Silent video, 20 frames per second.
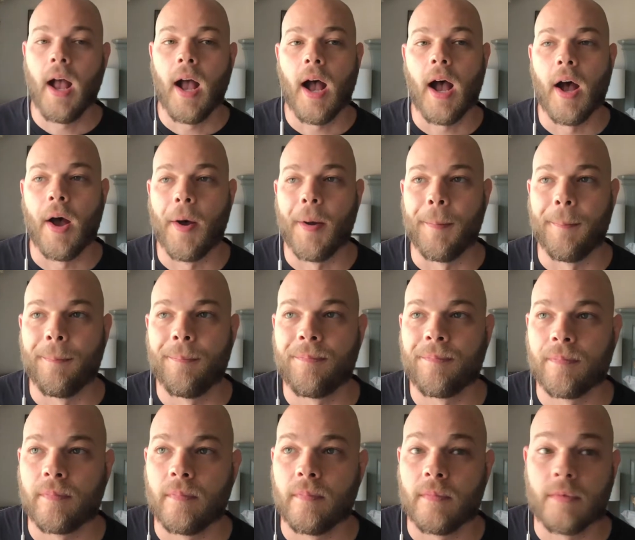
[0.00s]

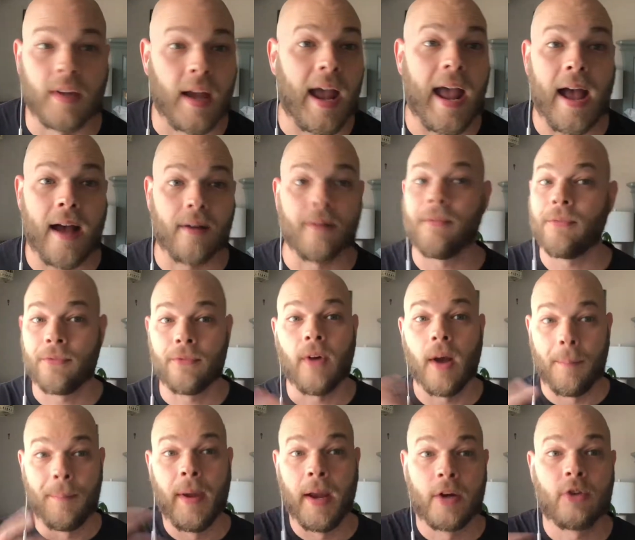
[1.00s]
to have a
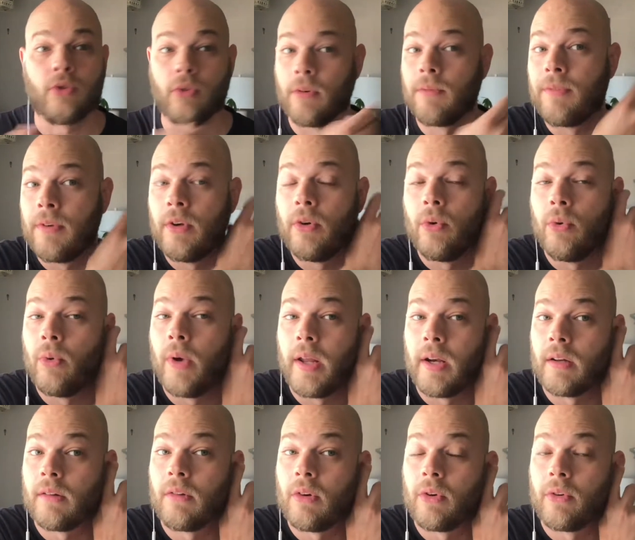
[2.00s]
picture of you and
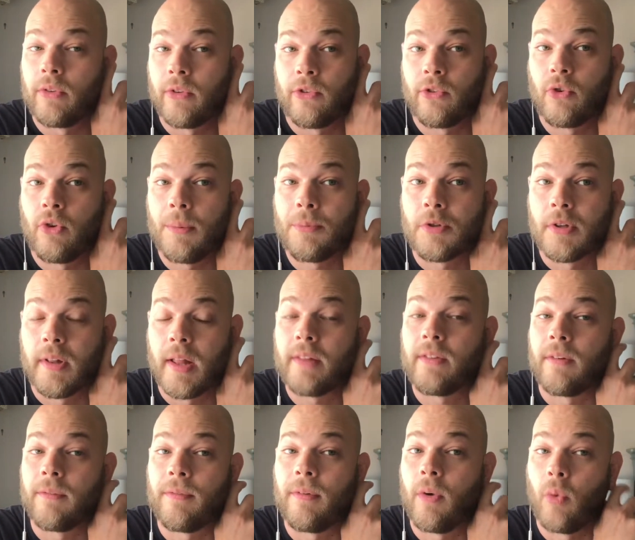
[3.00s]
a little description.
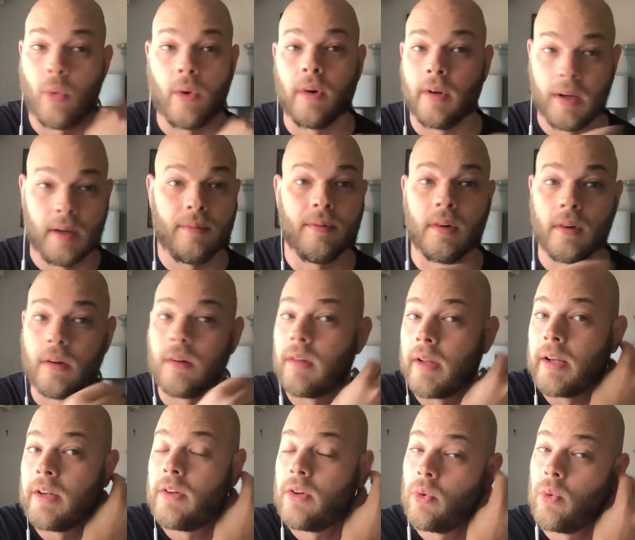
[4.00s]
Or even a
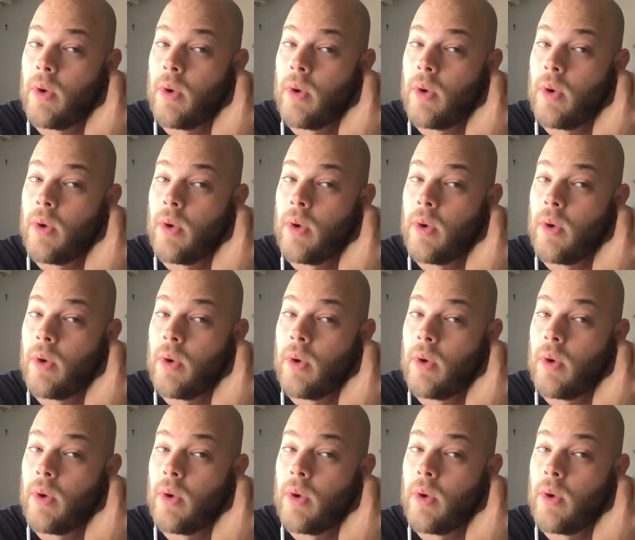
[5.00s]
link to your